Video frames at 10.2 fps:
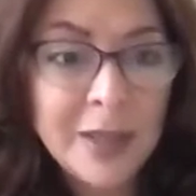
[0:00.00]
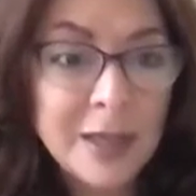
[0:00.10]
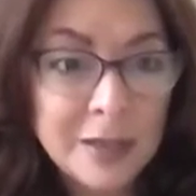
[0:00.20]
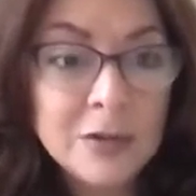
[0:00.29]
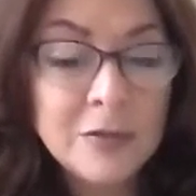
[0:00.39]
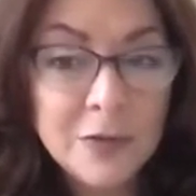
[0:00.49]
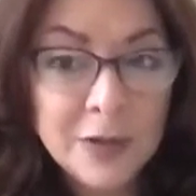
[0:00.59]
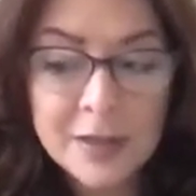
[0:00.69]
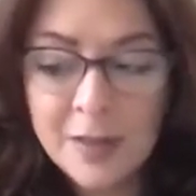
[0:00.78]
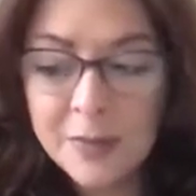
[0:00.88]
Like, yeah, you could feel
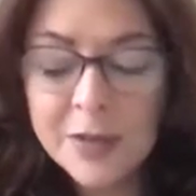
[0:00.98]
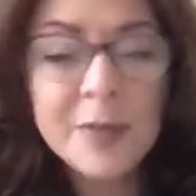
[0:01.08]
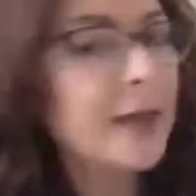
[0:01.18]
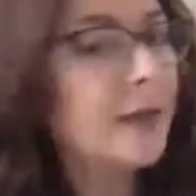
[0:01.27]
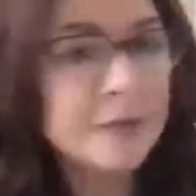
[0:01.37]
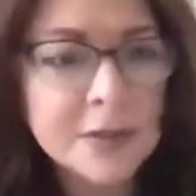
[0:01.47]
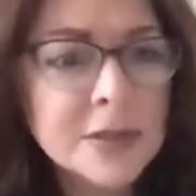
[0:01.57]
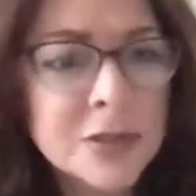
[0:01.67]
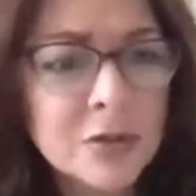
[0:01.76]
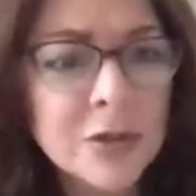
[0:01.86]
like that, but then be like,
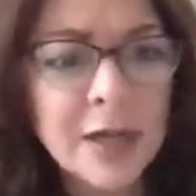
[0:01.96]
screw it.